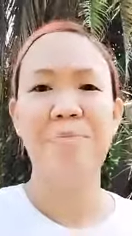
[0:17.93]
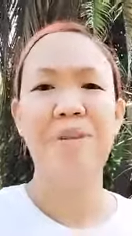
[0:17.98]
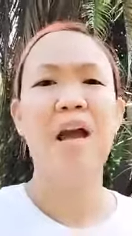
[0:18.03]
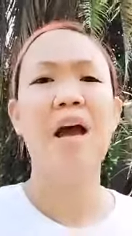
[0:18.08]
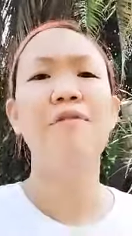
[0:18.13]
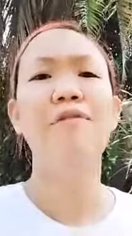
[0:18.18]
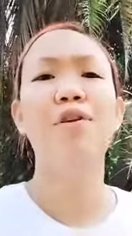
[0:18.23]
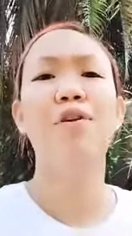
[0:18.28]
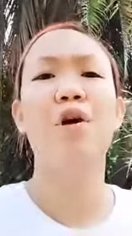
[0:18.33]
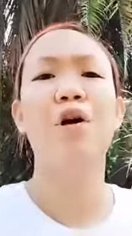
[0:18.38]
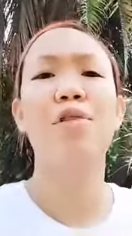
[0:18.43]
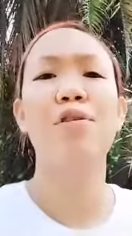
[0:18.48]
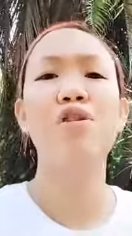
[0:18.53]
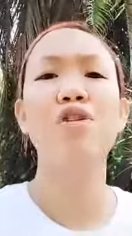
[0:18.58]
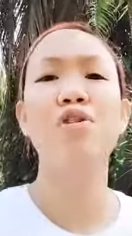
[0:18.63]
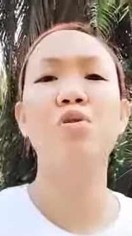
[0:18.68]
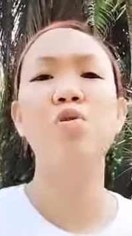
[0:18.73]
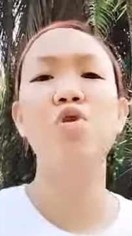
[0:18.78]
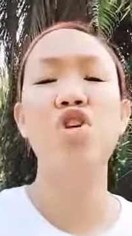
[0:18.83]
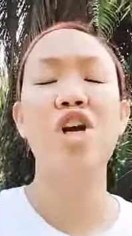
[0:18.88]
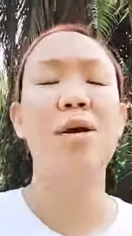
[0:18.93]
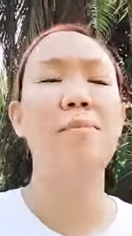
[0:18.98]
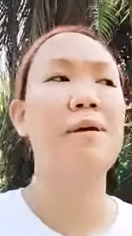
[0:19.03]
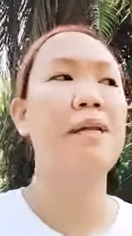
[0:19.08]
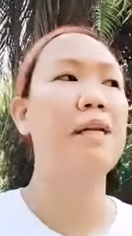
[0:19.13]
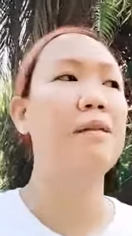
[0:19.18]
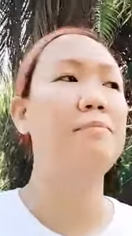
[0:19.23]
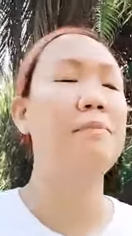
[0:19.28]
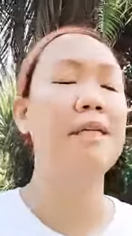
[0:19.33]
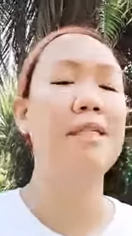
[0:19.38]
After all, there's no shame
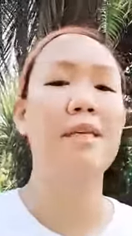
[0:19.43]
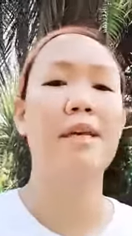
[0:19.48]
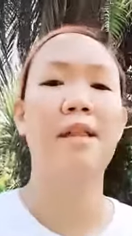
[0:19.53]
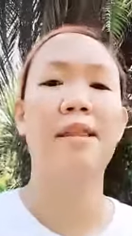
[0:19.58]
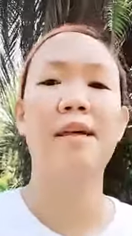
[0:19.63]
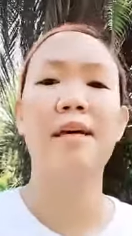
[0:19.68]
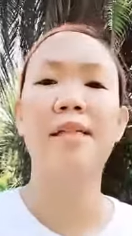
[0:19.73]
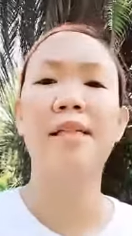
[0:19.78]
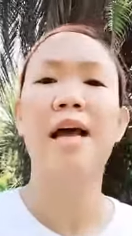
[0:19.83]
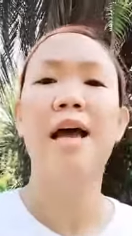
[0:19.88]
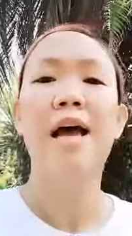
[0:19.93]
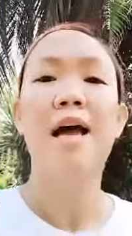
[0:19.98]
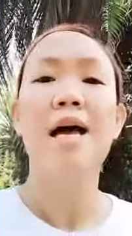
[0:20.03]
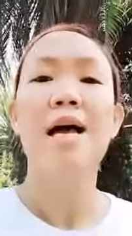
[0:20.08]
in admitting that